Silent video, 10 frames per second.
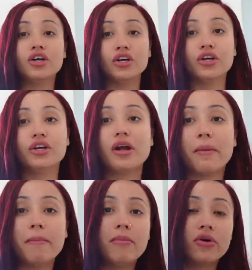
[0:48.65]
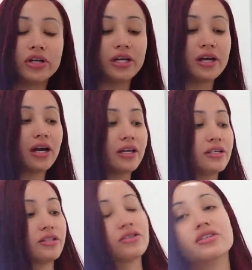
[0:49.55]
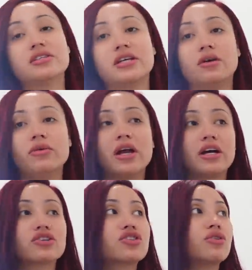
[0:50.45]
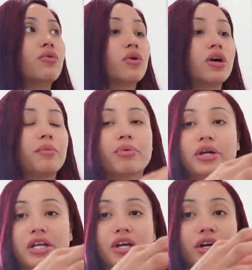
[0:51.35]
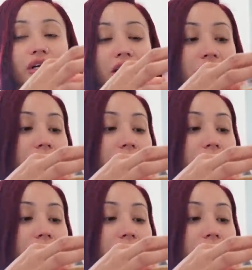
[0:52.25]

Good morning, guys. So today we actually woke up pretty early